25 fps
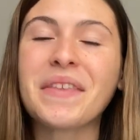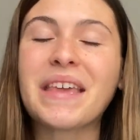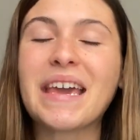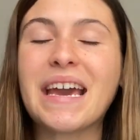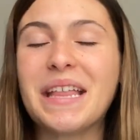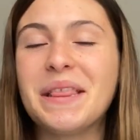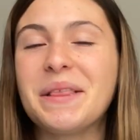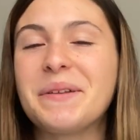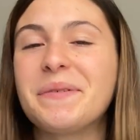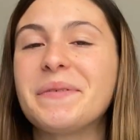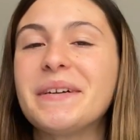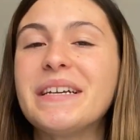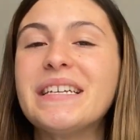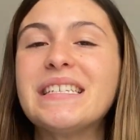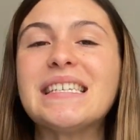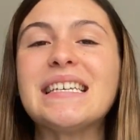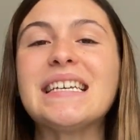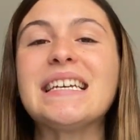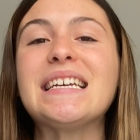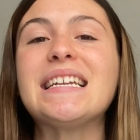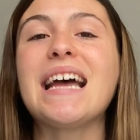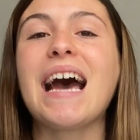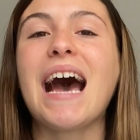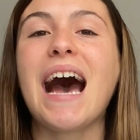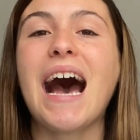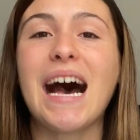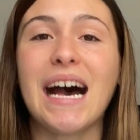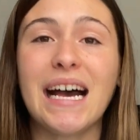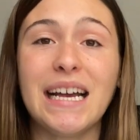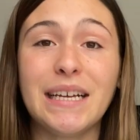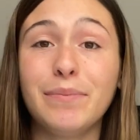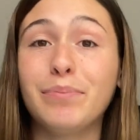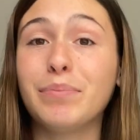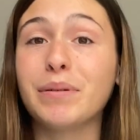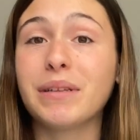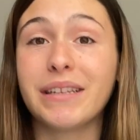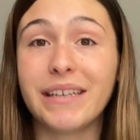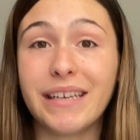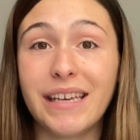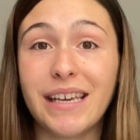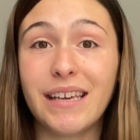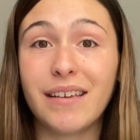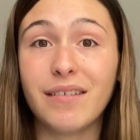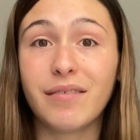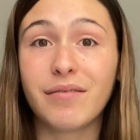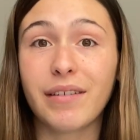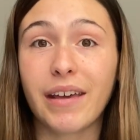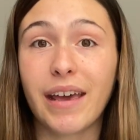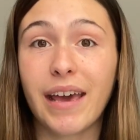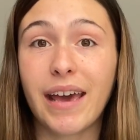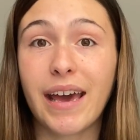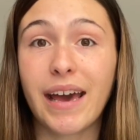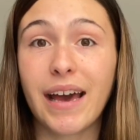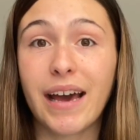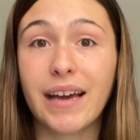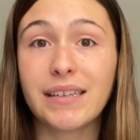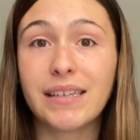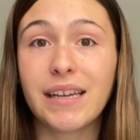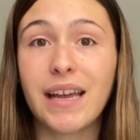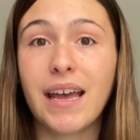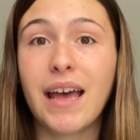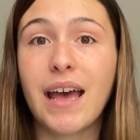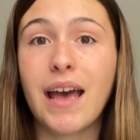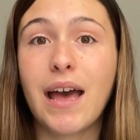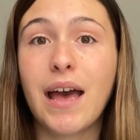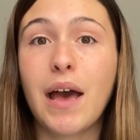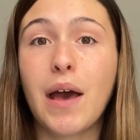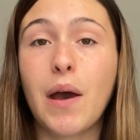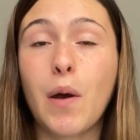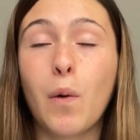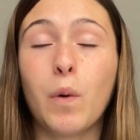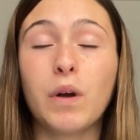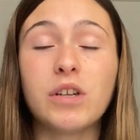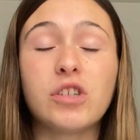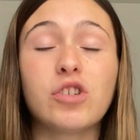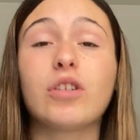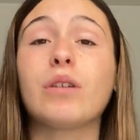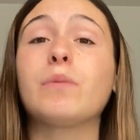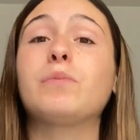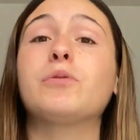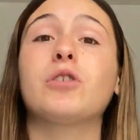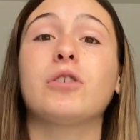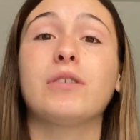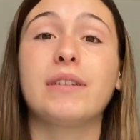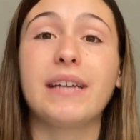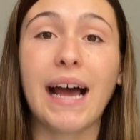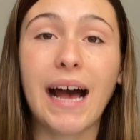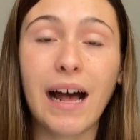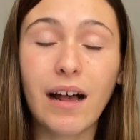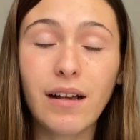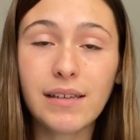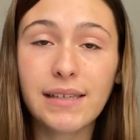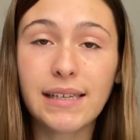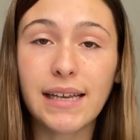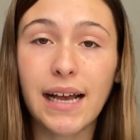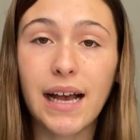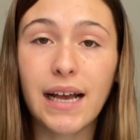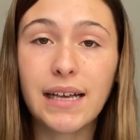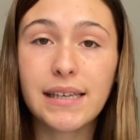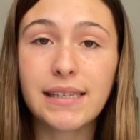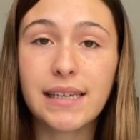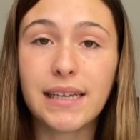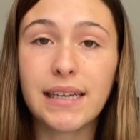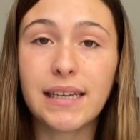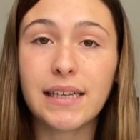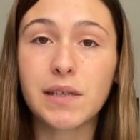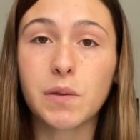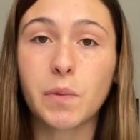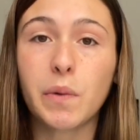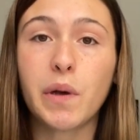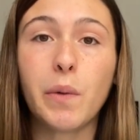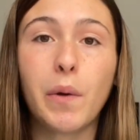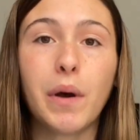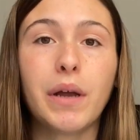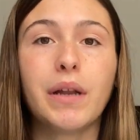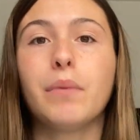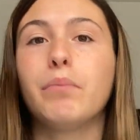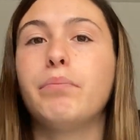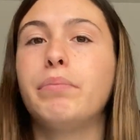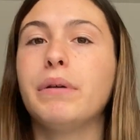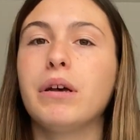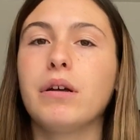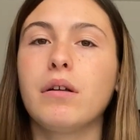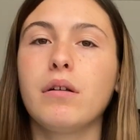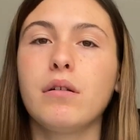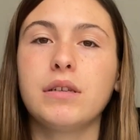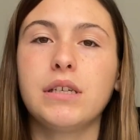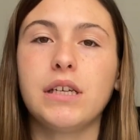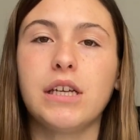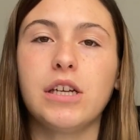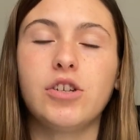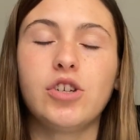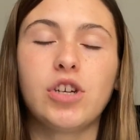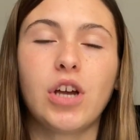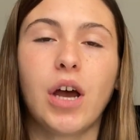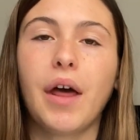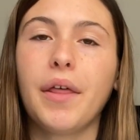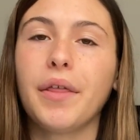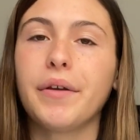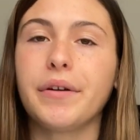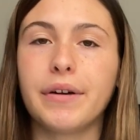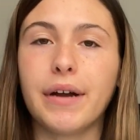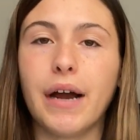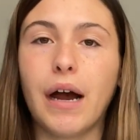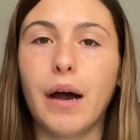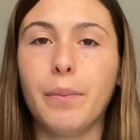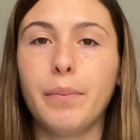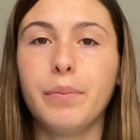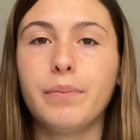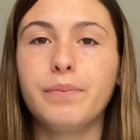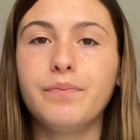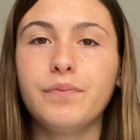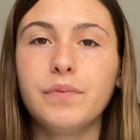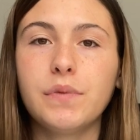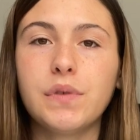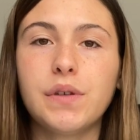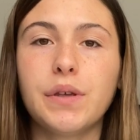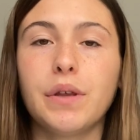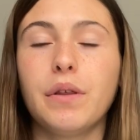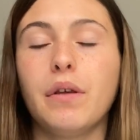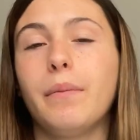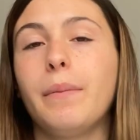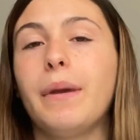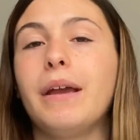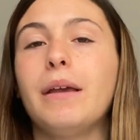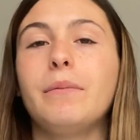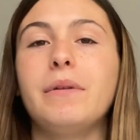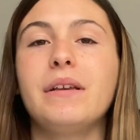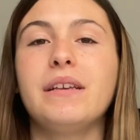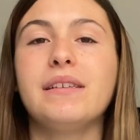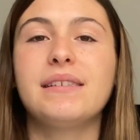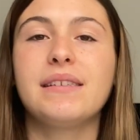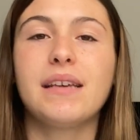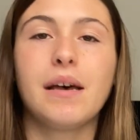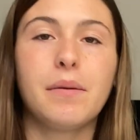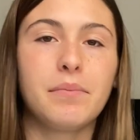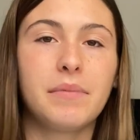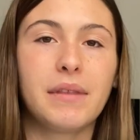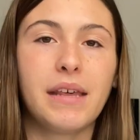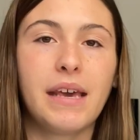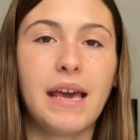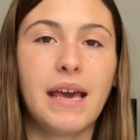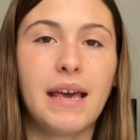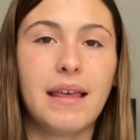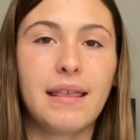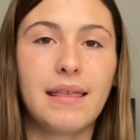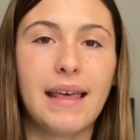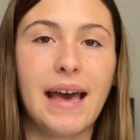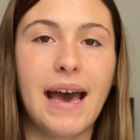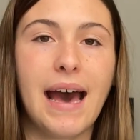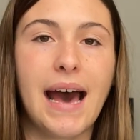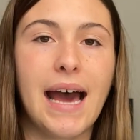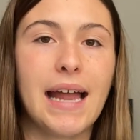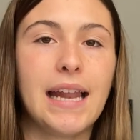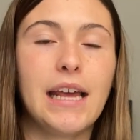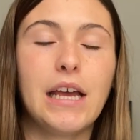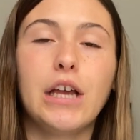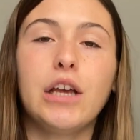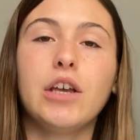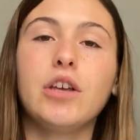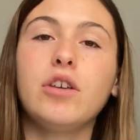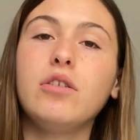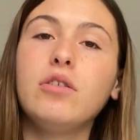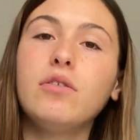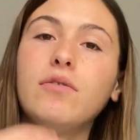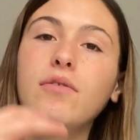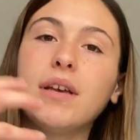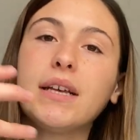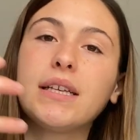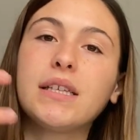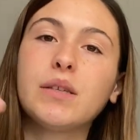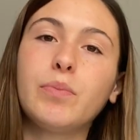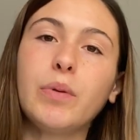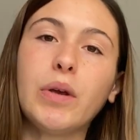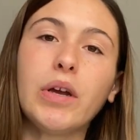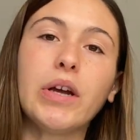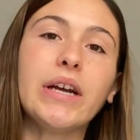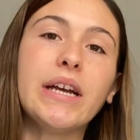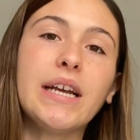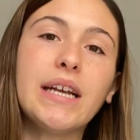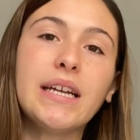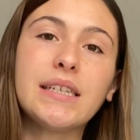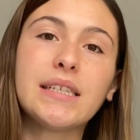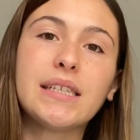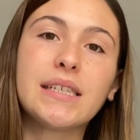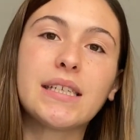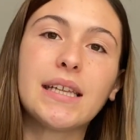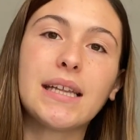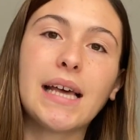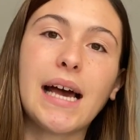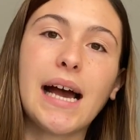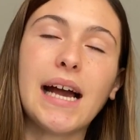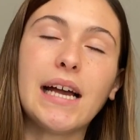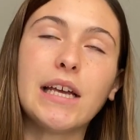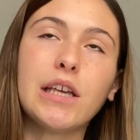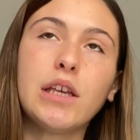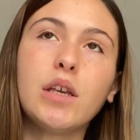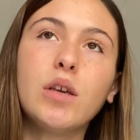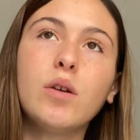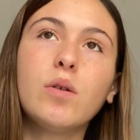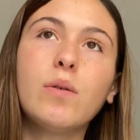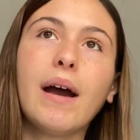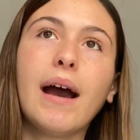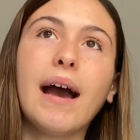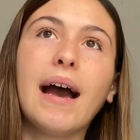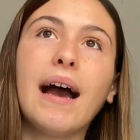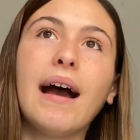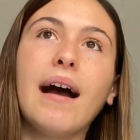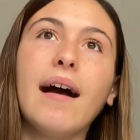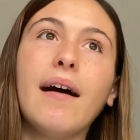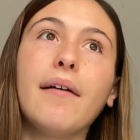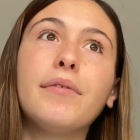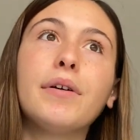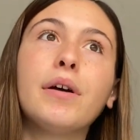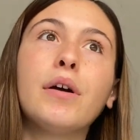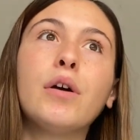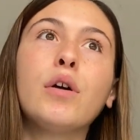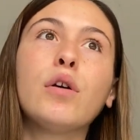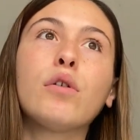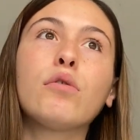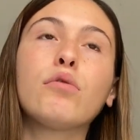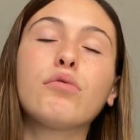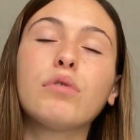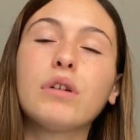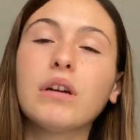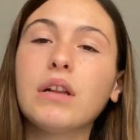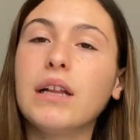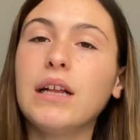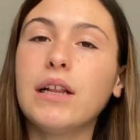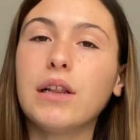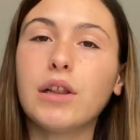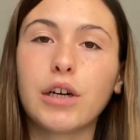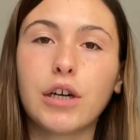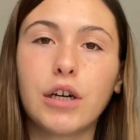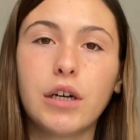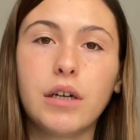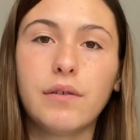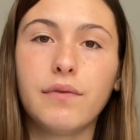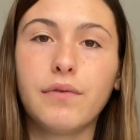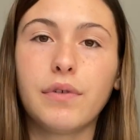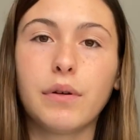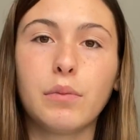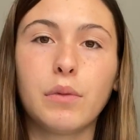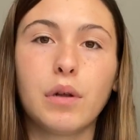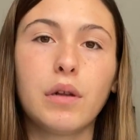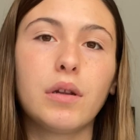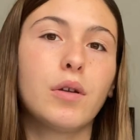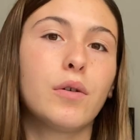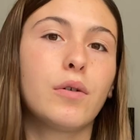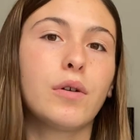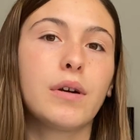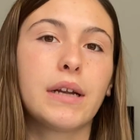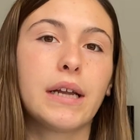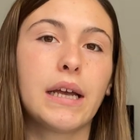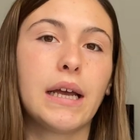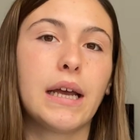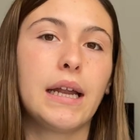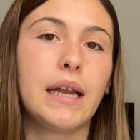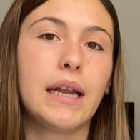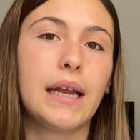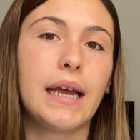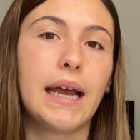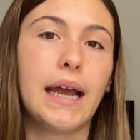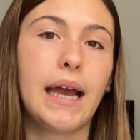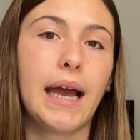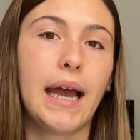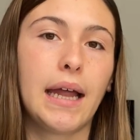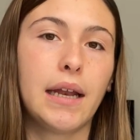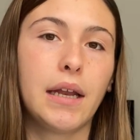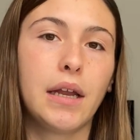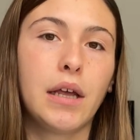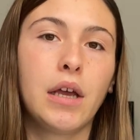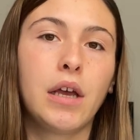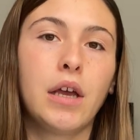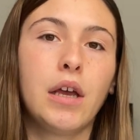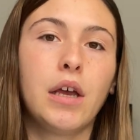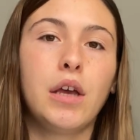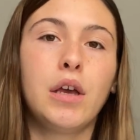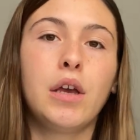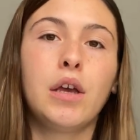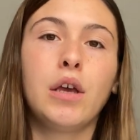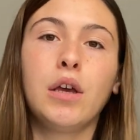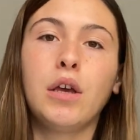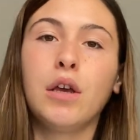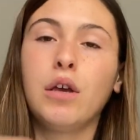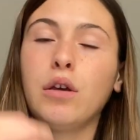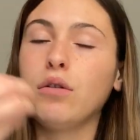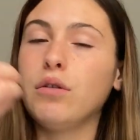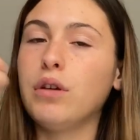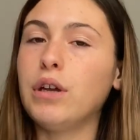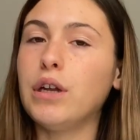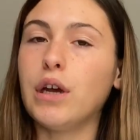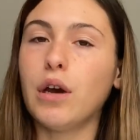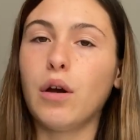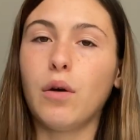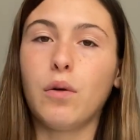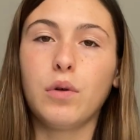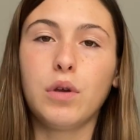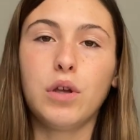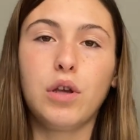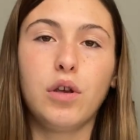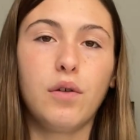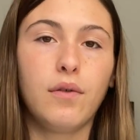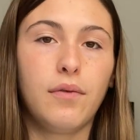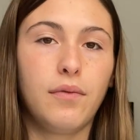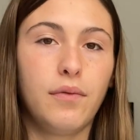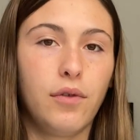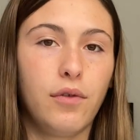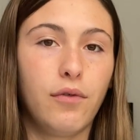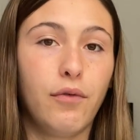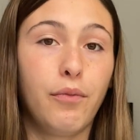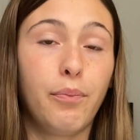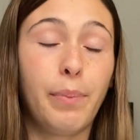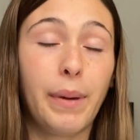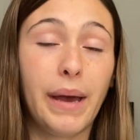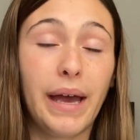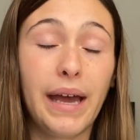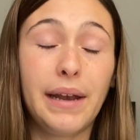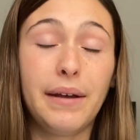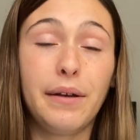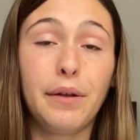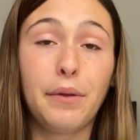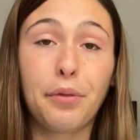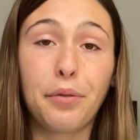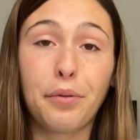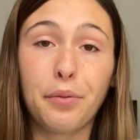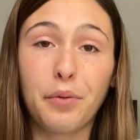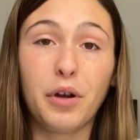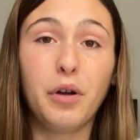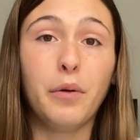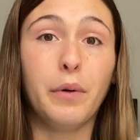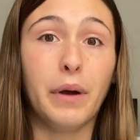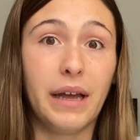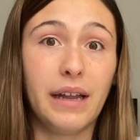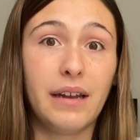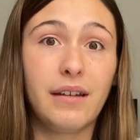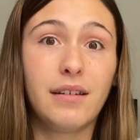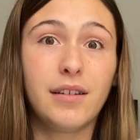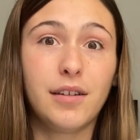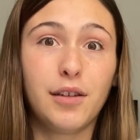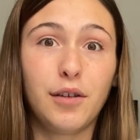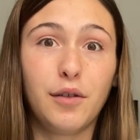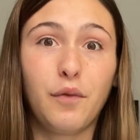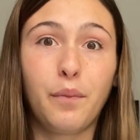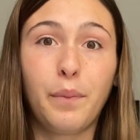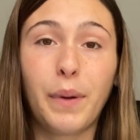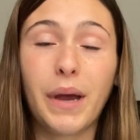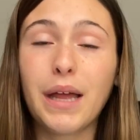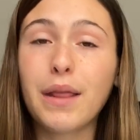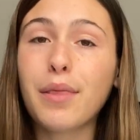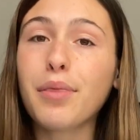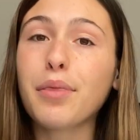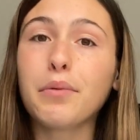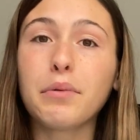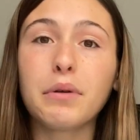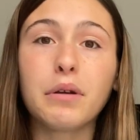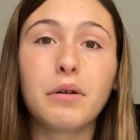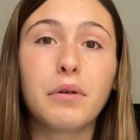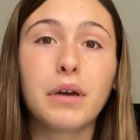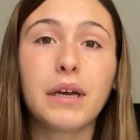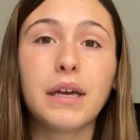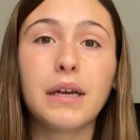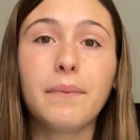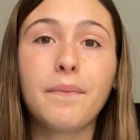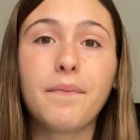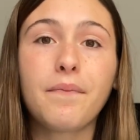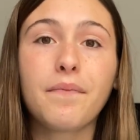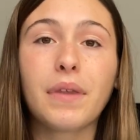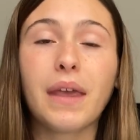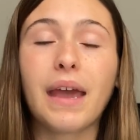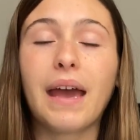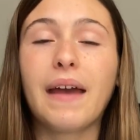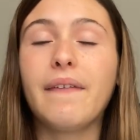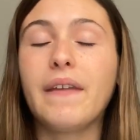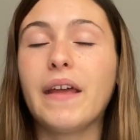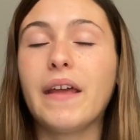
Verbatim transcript: And the reason I believe and what scripture tells us is we want to build each other up. So there may be something that you've experienced that you have really learned from the Lord in and you know, you've you've been through it. You've been through it and